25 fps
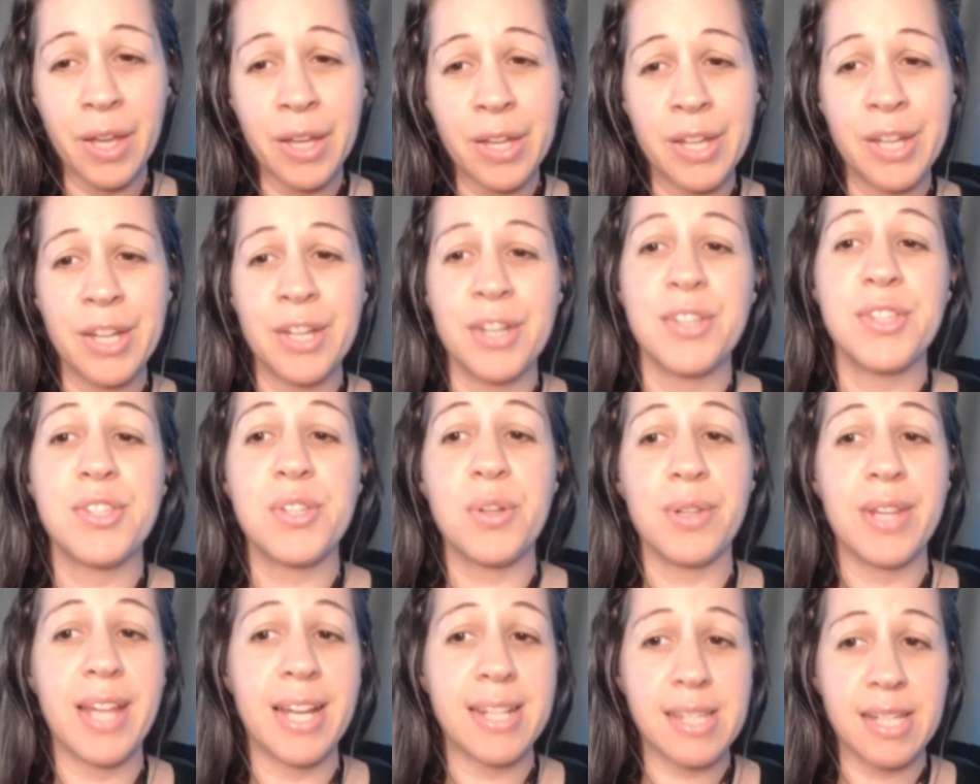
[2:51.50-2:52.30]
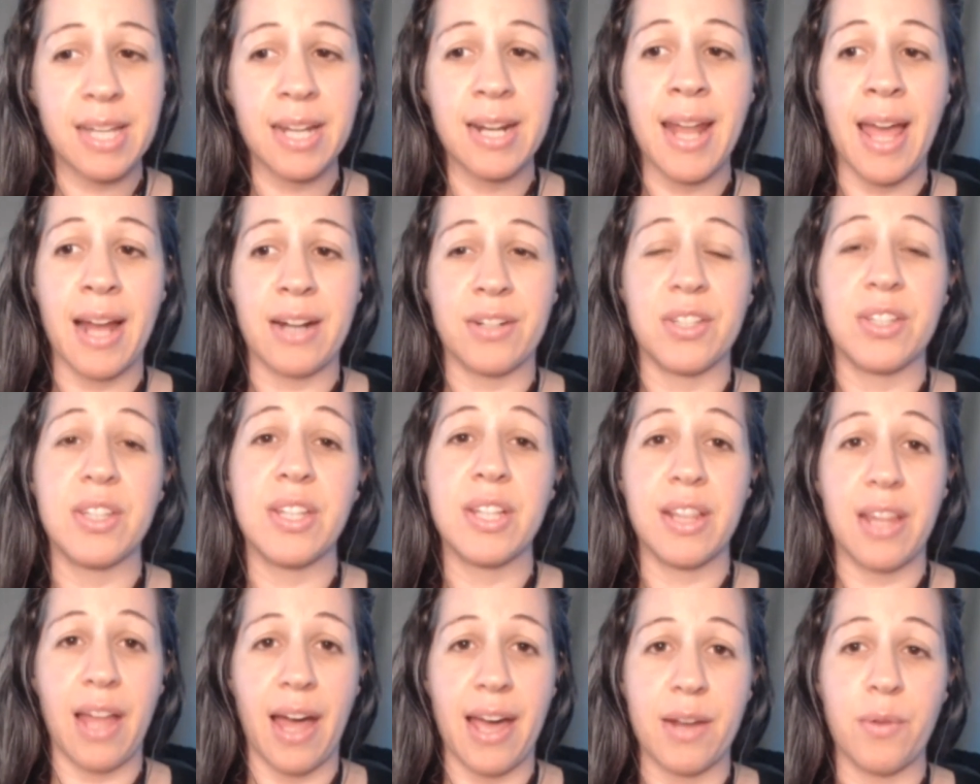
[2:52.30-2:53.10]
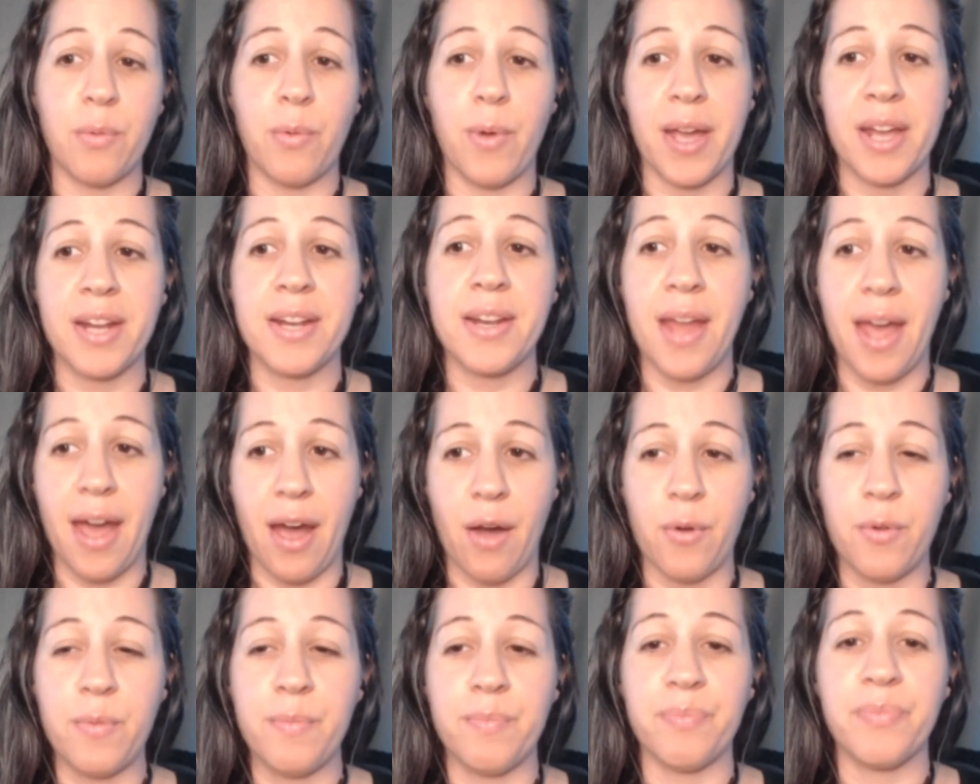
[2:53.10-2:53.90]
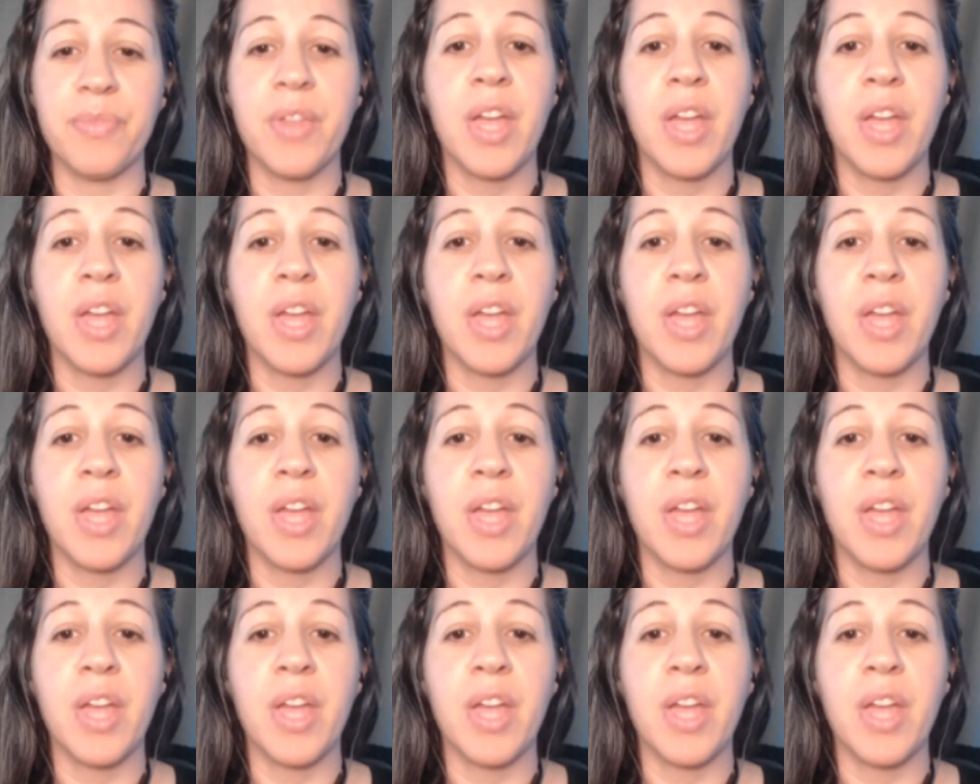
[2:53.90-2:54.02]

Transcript: So let's connect to the light right now.